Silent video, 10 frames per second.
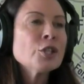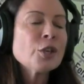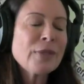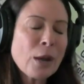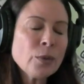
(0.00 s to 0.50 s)

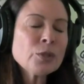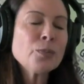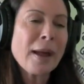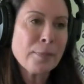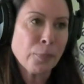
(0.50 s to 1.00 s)
So that
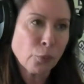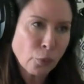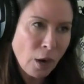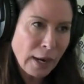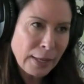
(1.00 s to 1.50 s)
was my
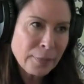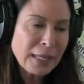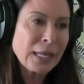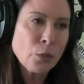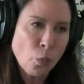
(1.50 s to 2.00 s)
prime
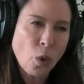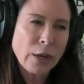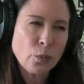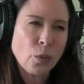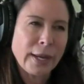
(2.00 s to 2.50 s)
in
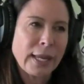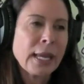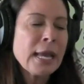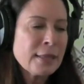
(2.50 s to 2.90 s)
one way.